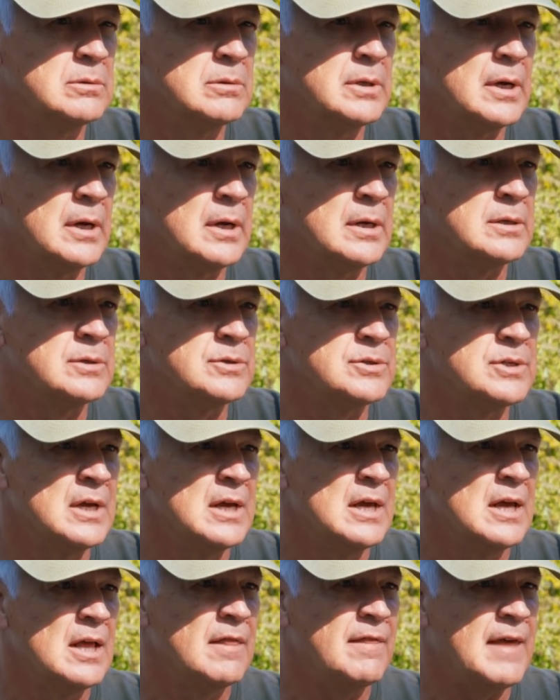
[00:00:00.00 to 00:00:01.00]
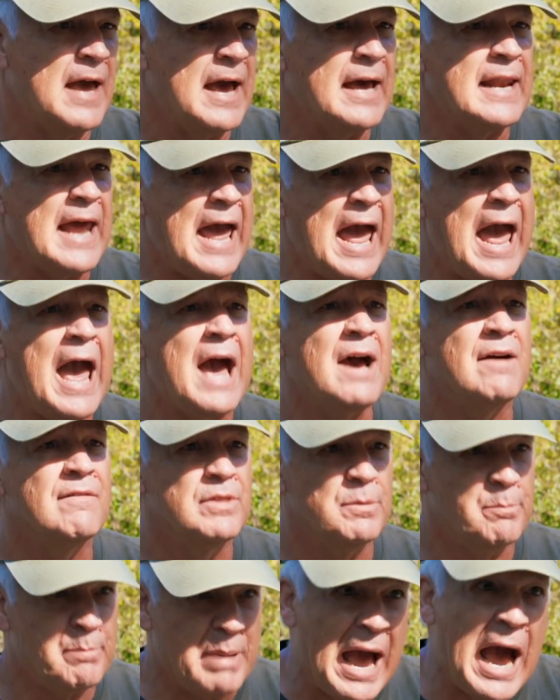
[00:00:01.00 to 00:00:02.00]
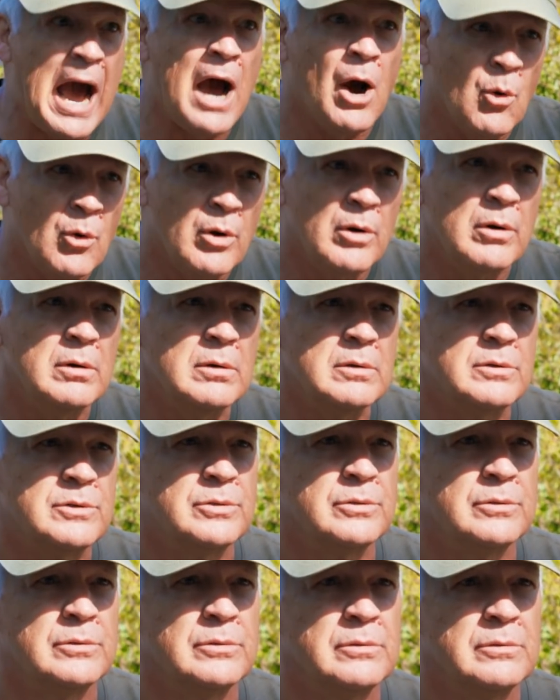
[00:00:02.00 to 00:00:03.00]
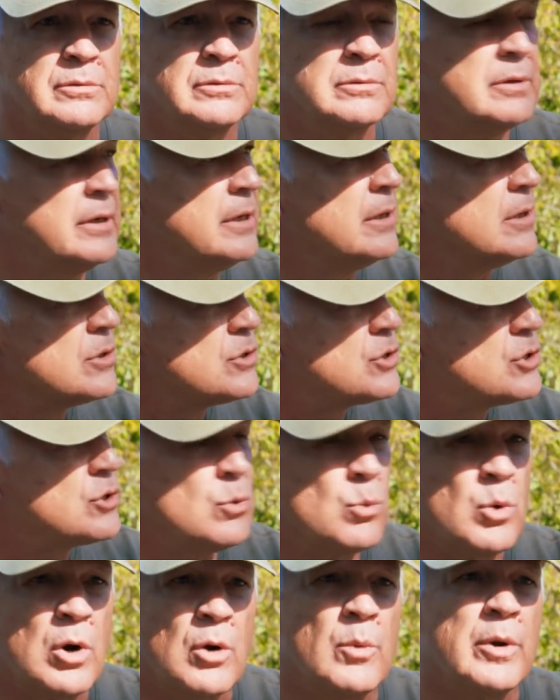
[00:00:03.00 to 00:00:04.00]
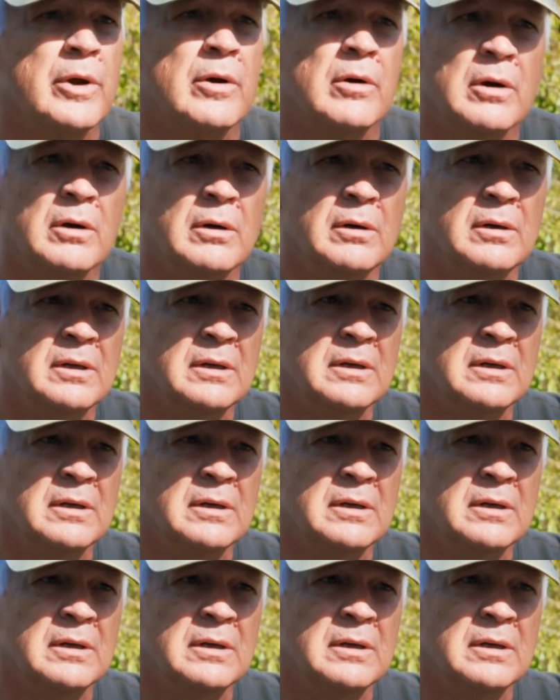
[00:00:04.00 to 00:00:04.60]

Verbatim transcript: Does that have the power to get us to where we are?